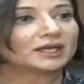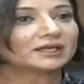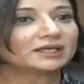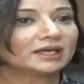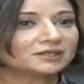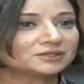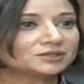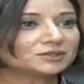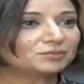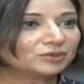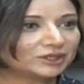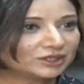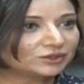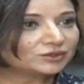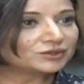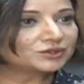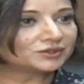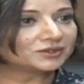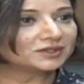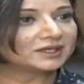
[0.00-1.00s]
Okay, I'd like to bring
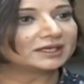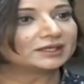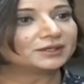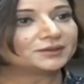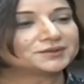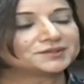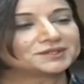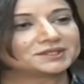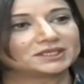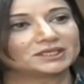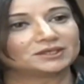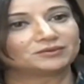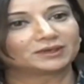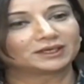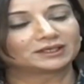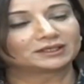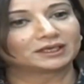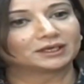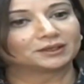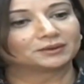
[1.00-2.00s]
you to the LOC
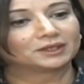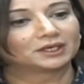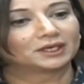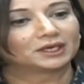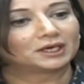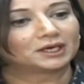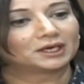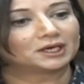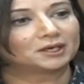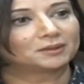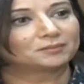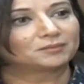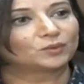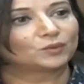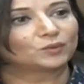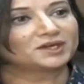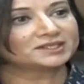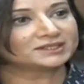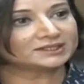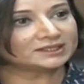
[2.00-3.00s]
right now.
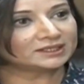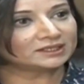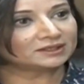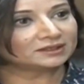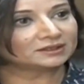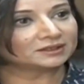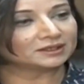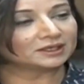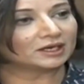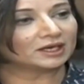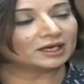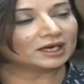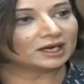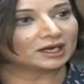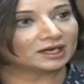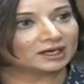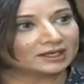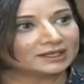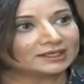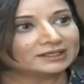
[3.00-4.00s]
We're seeing
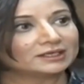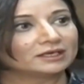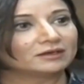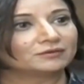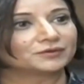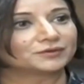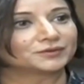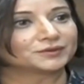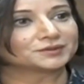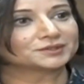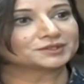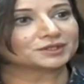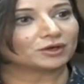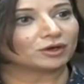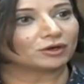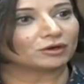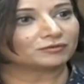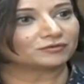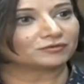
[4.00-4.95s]
high levels